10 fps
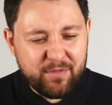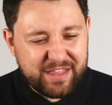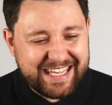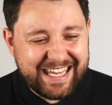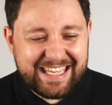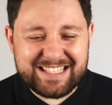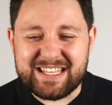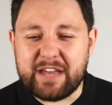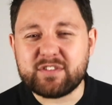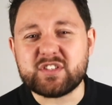the key is
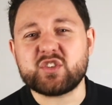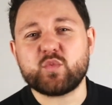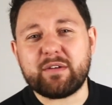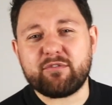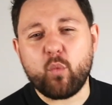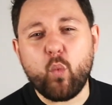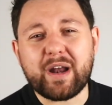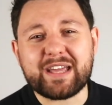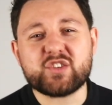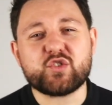never to swing from
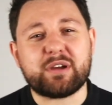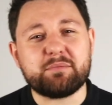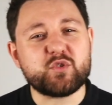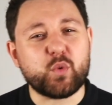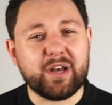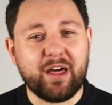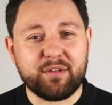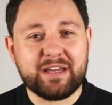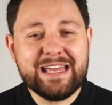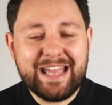one extreme to another.